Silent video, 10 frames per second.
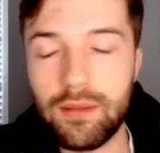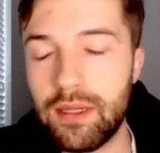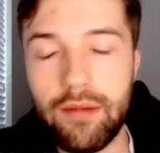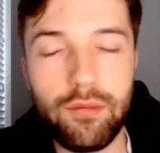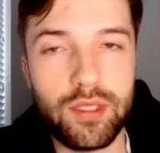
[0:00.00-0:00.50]
I
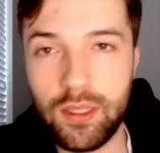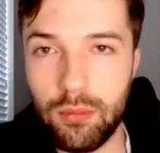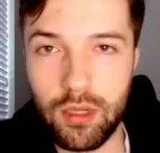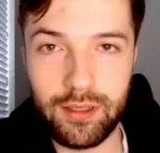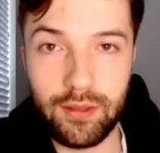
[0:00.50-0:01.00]
mean, every
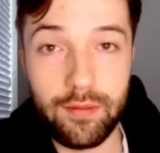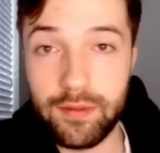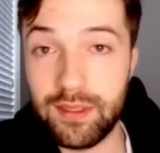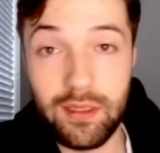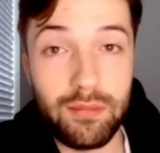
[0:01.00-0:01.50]
single mock draft
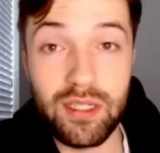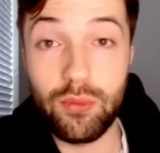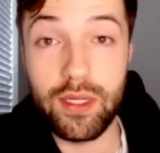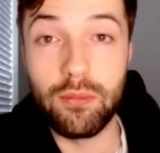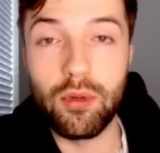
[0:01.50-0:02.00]
is going to be
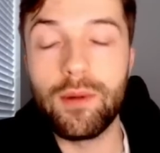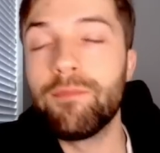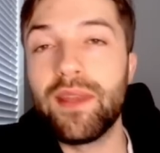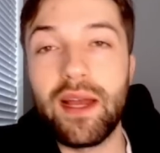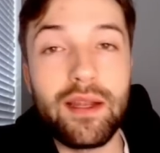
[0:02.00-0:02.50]
tweakable.
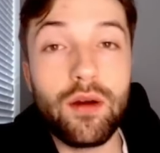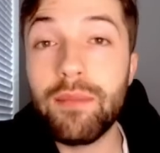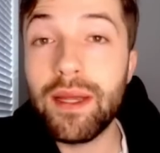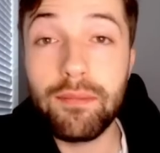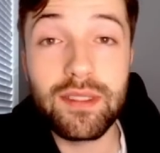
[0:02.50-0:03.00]
I know I
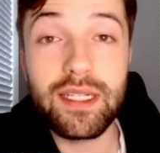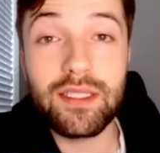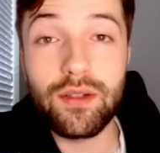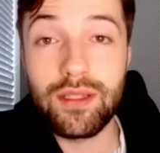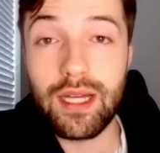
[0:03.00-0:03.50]
make
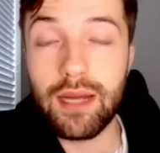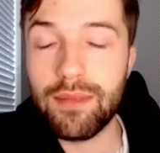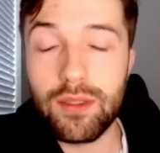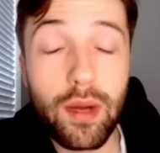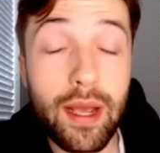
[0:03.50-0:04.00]
mistakes all the time.
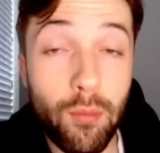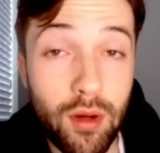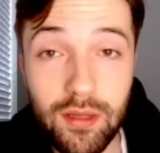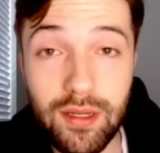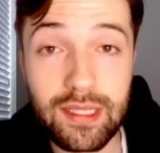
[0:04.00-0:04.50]
That's why I
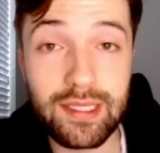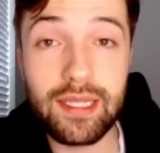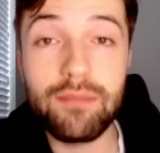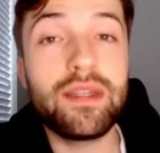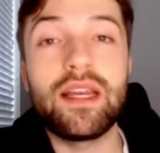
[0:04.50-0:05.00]
want you guys to
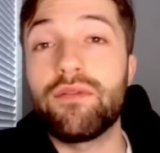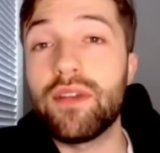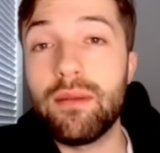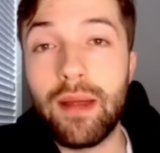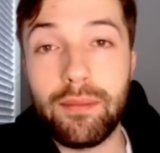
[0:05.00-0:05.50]
give me that
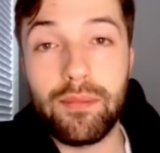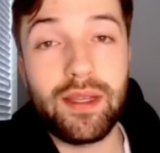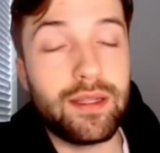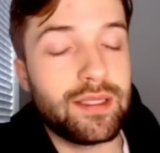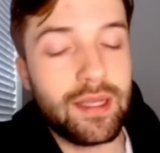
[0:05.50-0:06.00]
feedback,
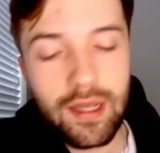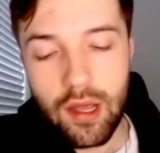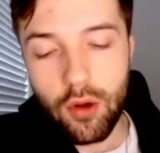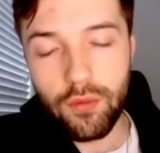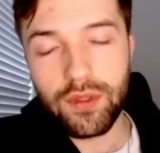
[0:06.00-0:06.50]
because
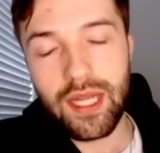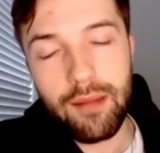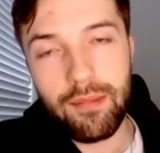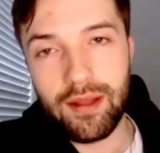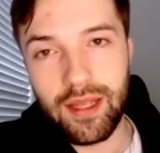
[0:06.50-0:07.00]
over
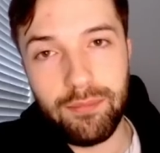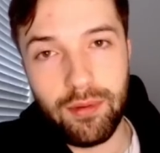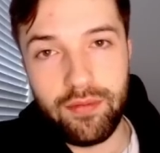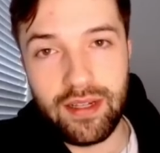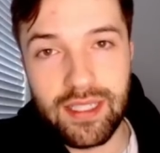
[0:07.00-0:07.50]
time, I like
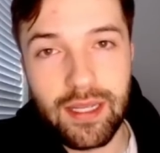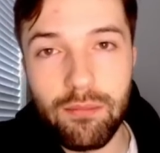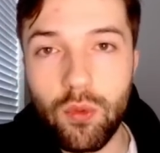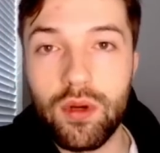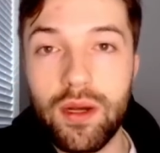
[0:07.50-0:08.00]
perfecting it
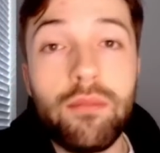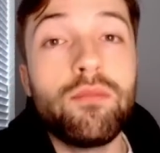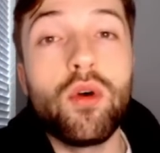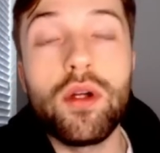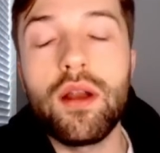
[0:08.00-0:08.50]
more and
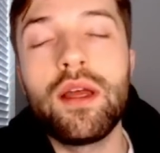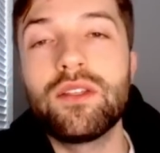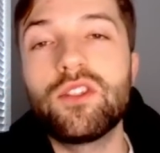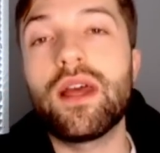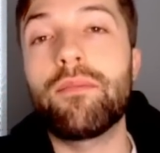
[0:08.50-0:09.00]
more
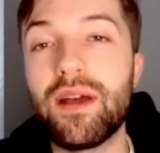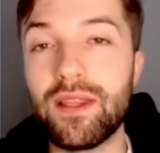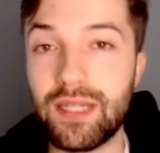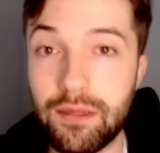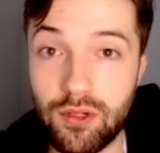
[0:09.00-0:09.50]
so that by
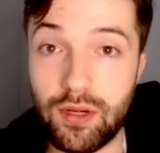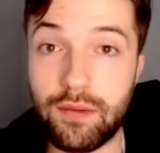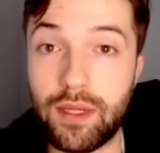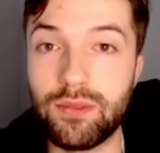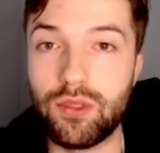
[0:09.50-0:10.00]
the time the
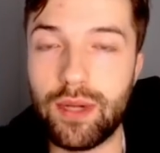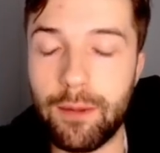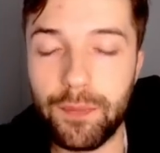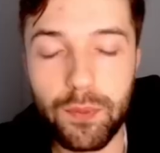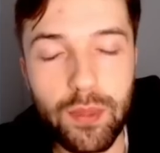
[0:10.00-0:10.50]
draft comes
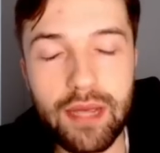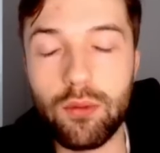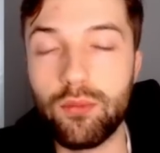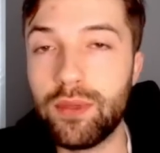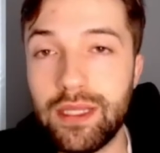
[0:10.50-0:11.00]
around, we have
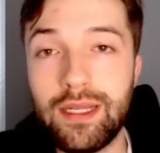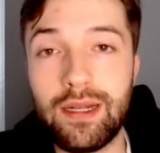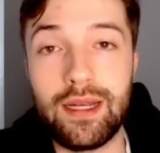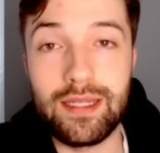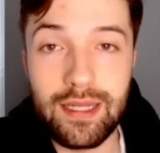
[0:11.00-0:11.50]
a really good
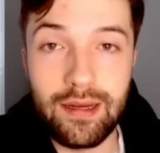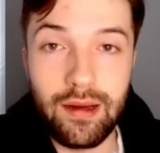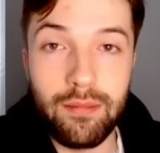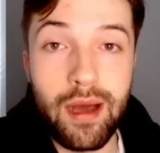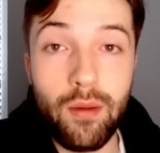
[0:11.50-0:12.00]
idea
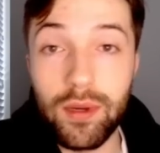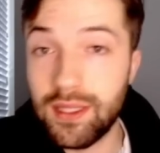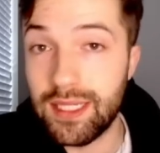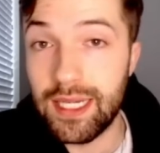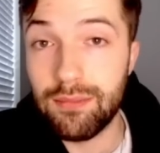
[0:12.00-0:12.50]
about what
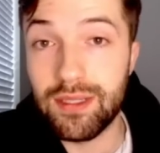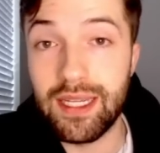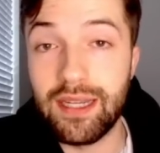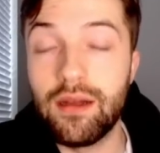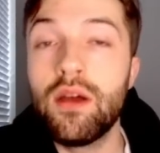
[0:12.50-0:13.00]
the teams
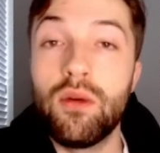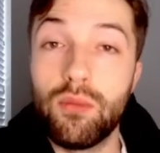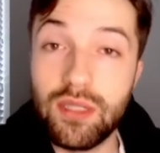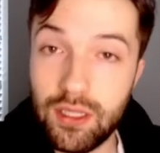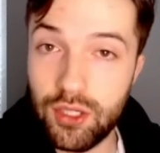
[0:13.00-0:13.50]
need,
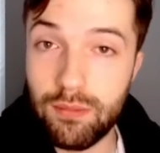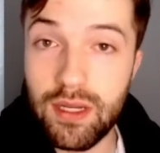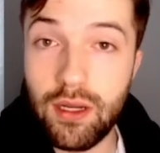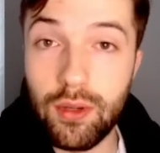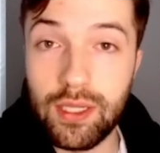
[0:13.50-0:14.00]
what they should
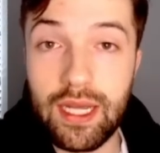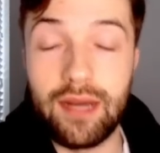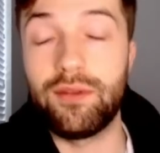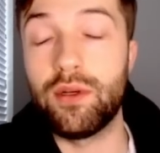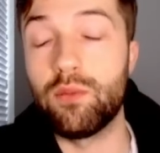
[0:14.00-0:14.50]
be going
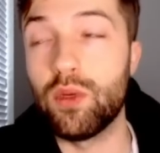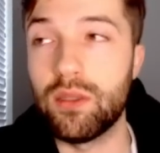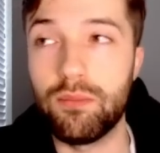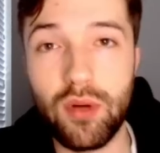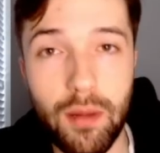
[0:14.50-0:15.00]
after, and what
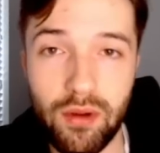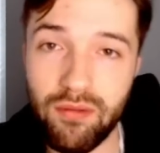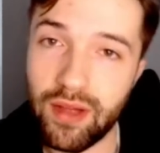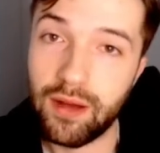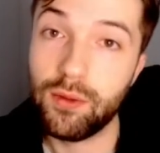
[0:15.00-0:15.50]
the proper
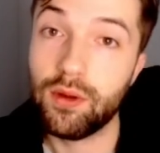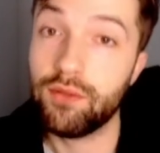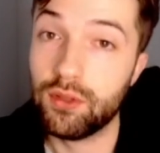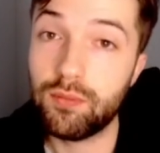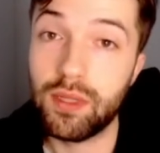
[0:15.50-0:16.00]
value of
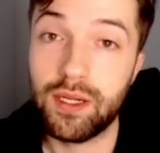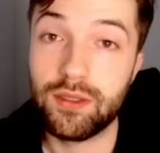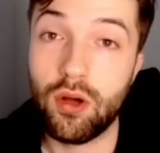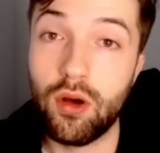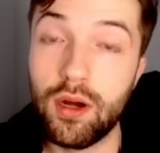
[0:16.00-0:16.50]
those
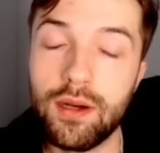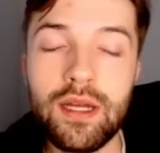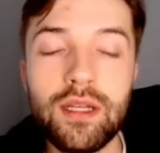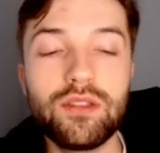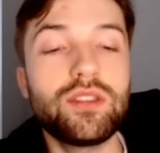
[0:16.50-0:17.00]
players are.
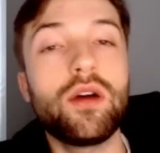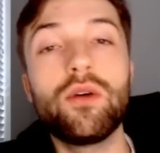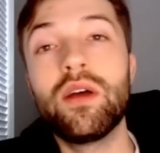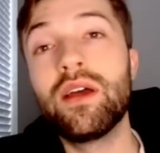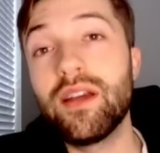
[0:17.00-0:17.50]

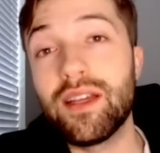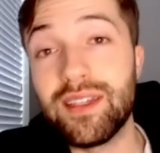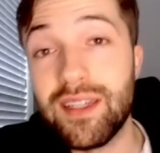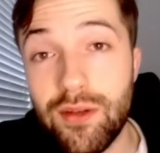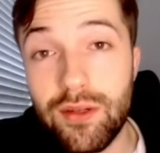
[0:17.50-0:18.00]
So
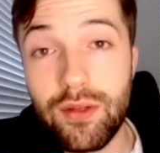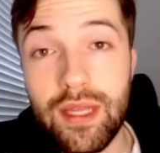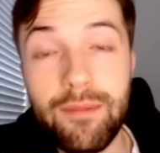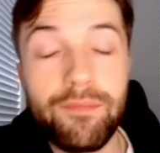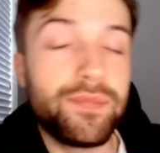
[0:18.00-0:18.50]
continue to do
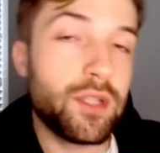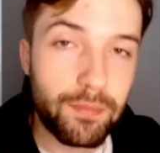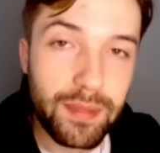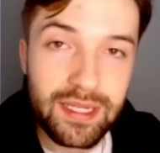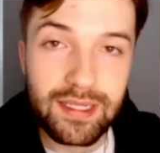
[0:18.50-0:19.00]
that.
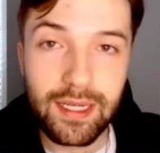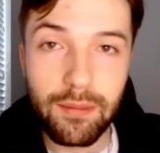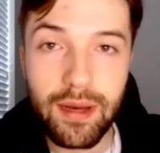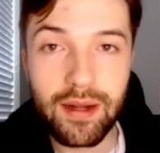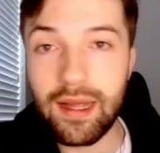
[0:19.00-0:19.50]
Don't be a dick
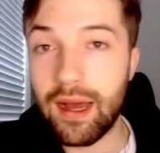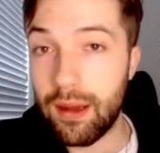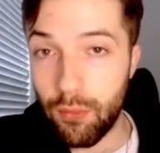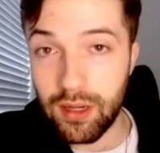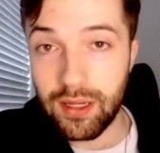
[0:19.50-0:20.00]
about it. I
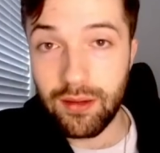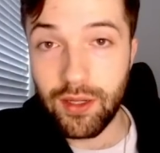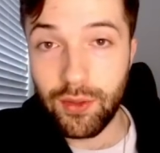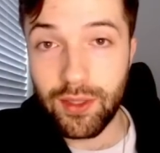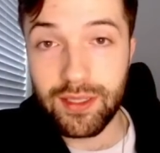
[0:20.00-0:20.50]
want to hear
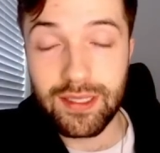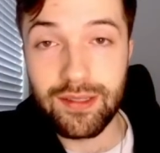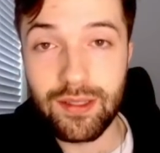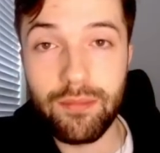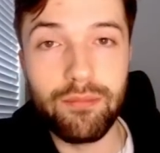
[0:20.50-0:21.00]
your
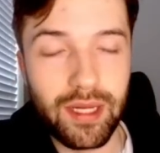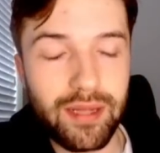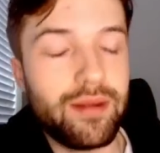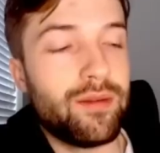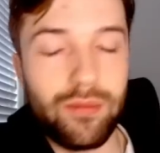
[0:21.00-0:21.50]
criticism,
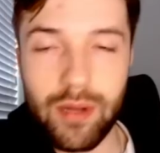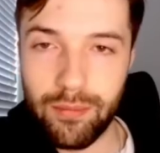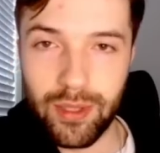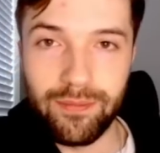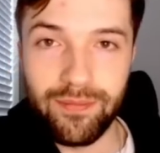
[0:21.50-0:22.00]
but
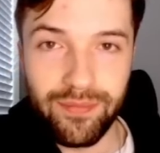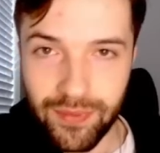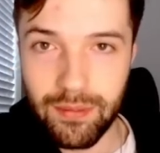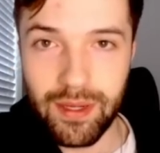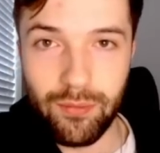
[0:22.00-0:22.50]
remember,
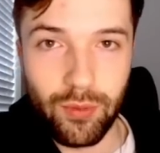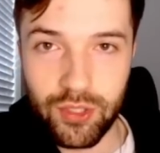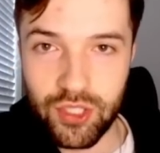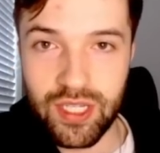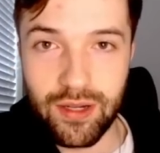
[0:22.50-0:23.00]
I mean, we're
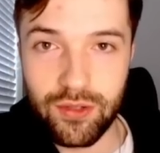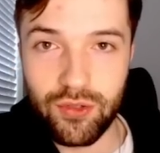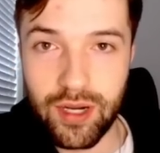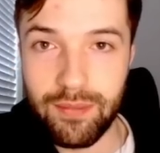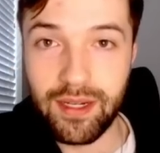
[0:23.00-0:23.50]
just here to
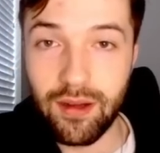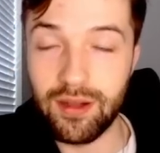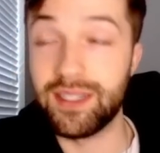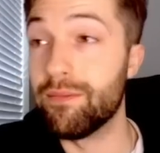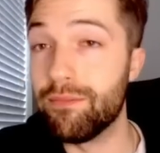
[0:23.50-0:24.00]
try to make
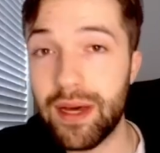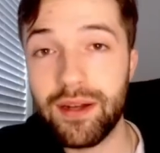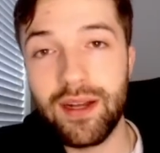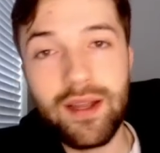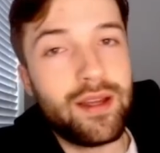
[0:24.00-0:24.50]
content
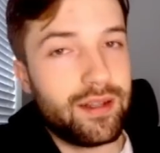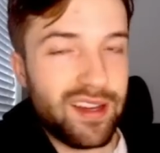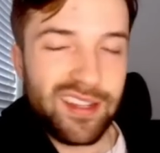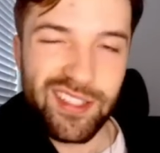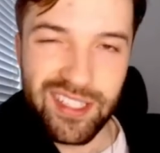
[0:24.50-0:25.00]
better,
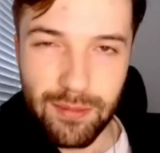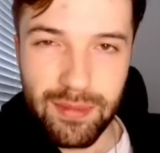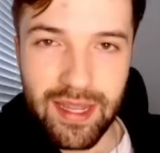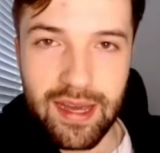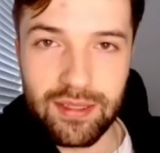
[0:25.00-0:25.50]
not just to
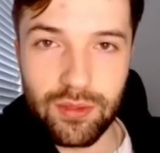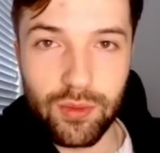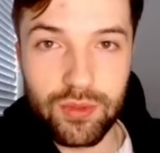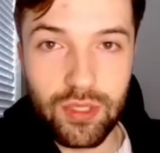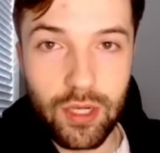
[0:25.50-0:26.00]
be
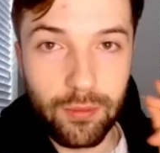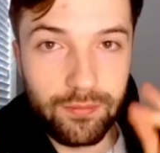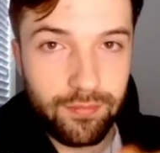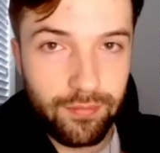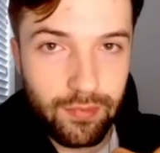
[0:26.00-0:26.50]
assholes. So
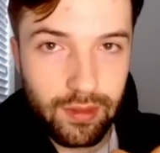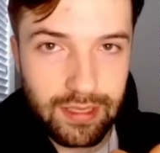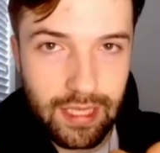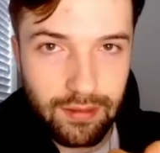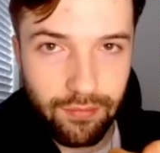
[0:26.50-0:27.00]

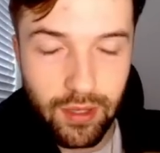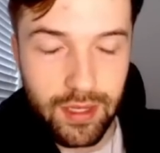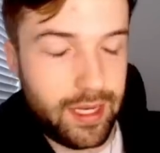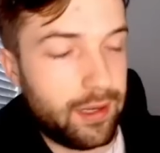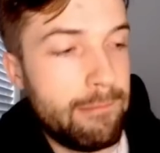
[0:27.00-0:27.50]
let's have some
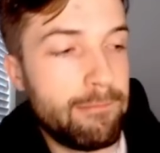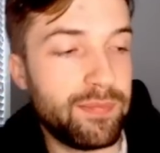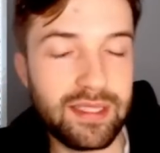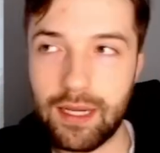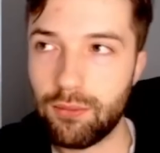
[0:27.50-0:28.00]
fun here.
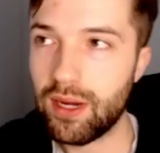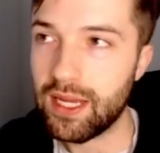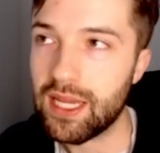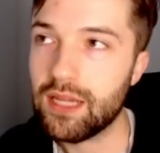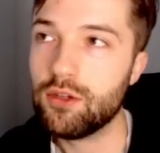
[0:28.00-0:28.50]
Let's get
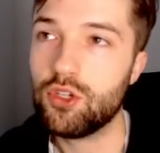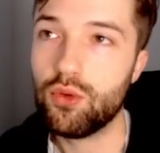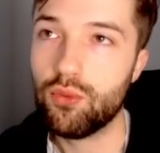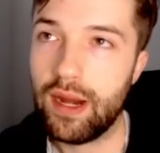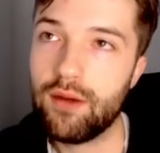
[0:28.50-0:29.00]
right
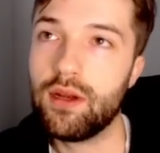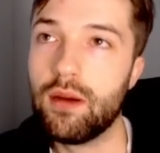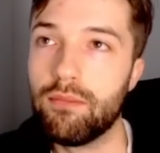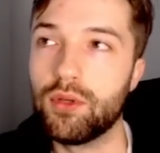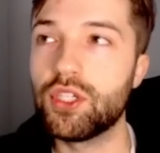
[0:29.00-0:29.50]
into round
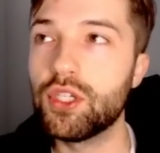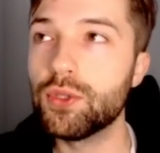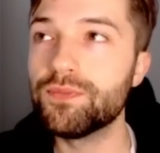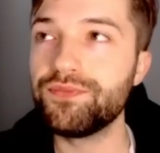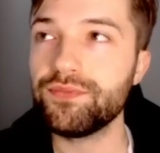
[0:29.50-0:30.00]
number
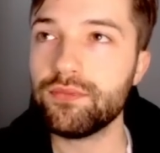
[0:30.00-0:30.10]
two.